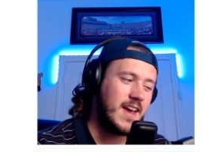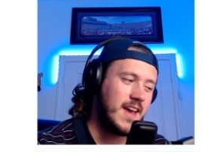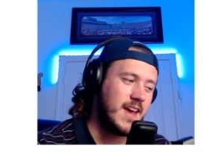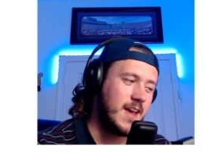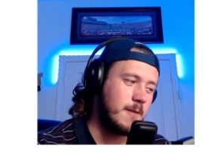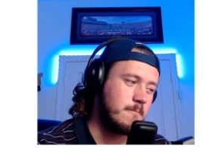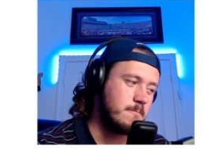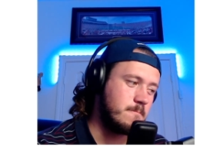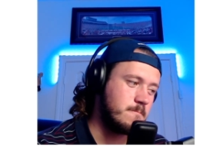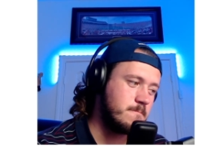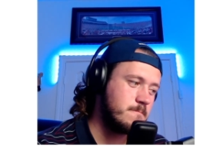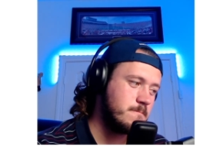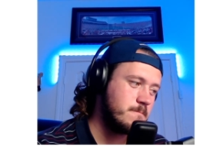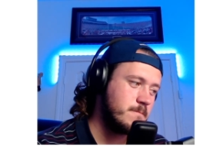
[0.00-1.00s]

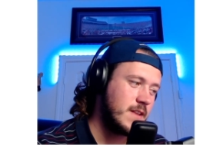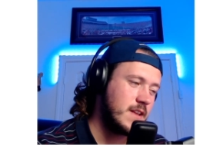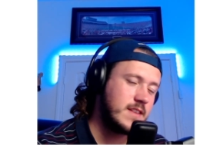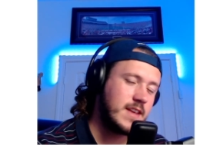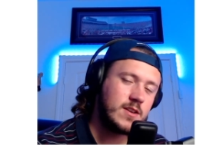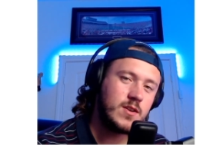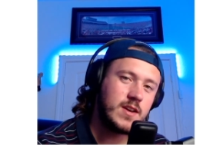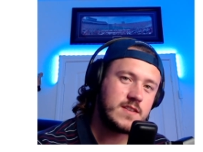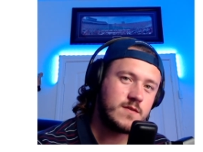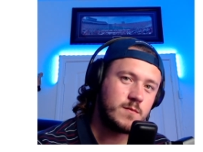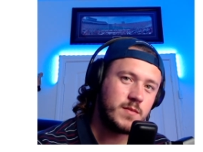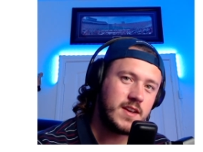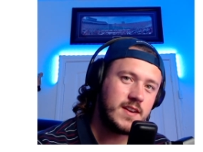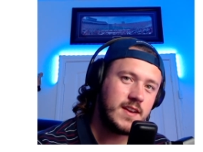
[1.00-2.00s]
Thank you guys
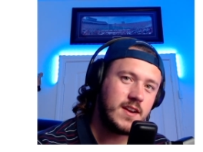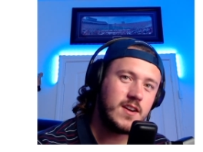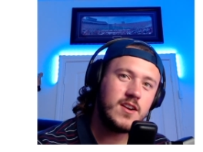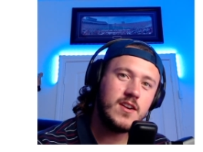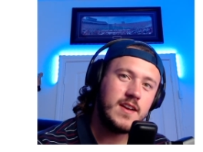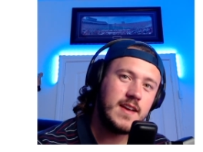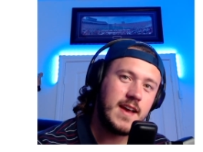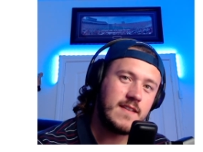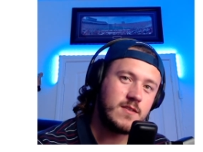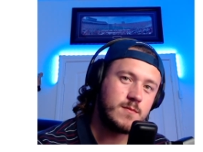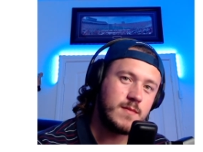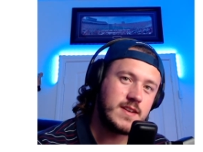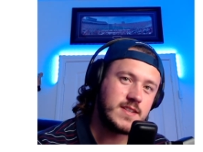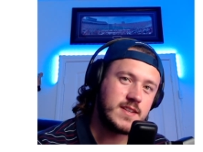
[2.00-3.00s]
for being here. Have an
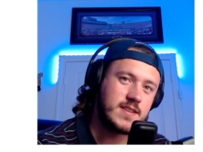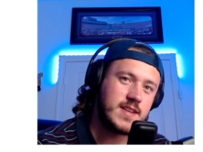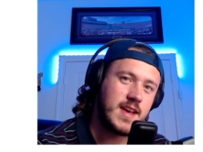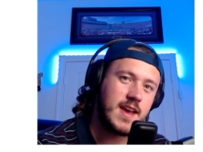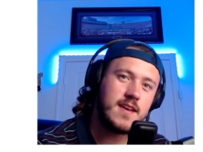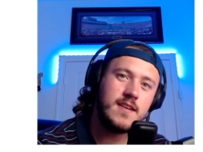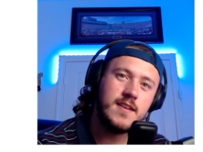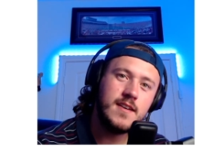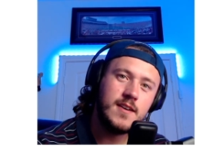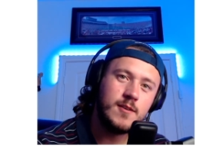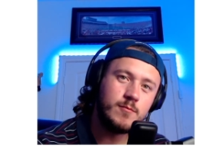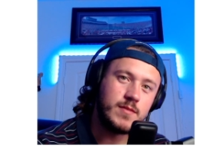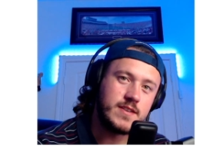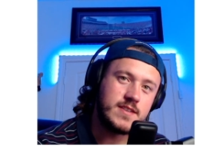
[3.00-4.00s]
amazing day.
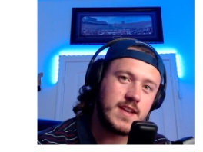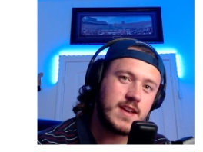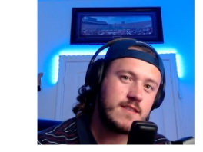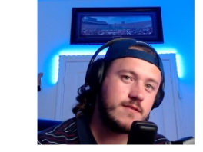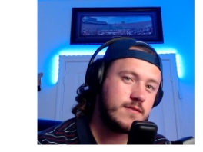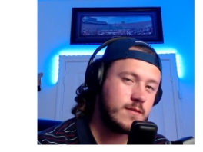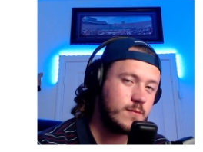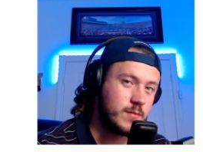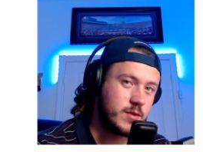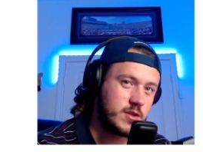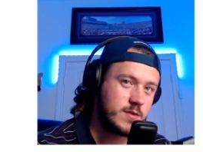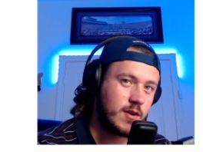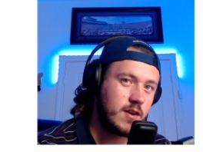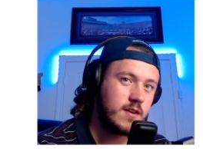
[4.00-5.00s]
Be safe, be
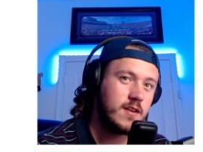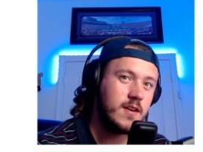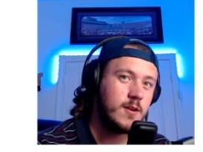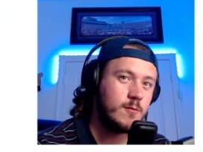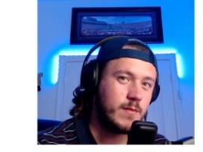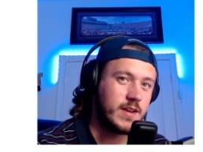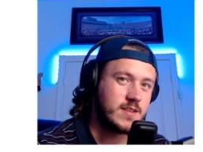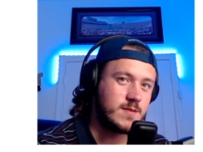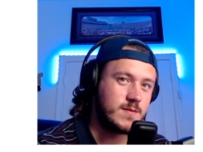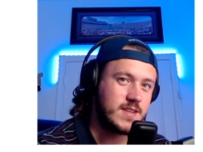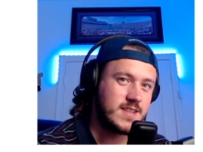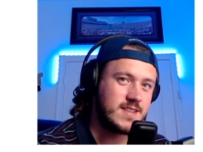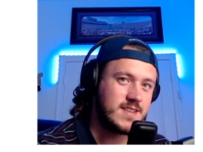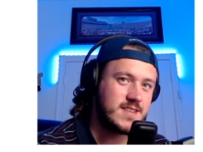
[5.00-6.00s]
smart, make some
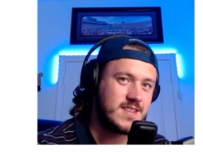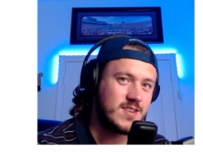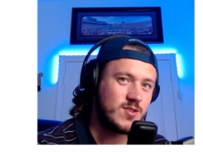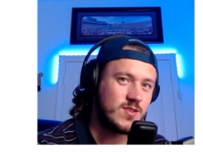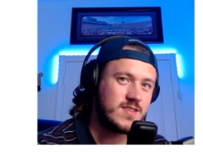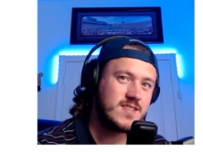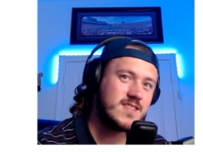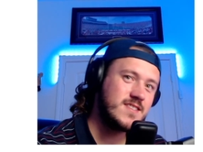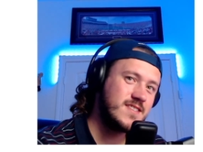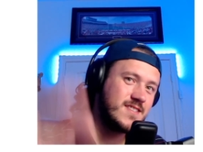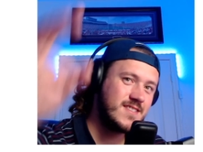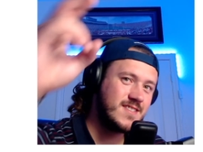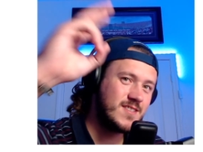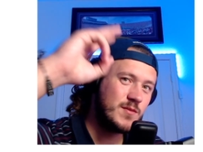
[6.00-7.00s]
decent decisions.
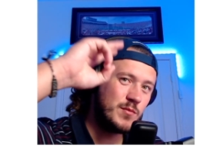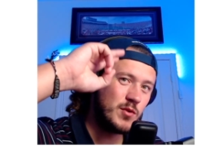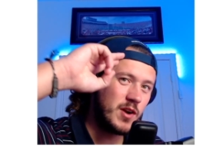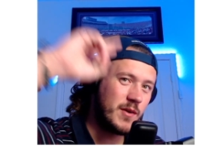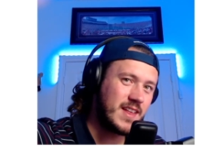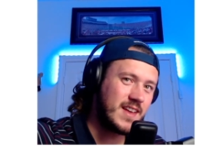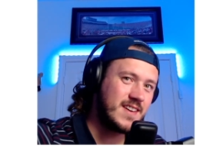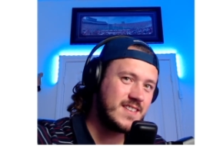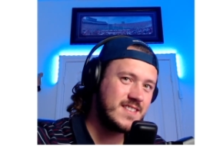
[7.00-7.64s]
Pura vida.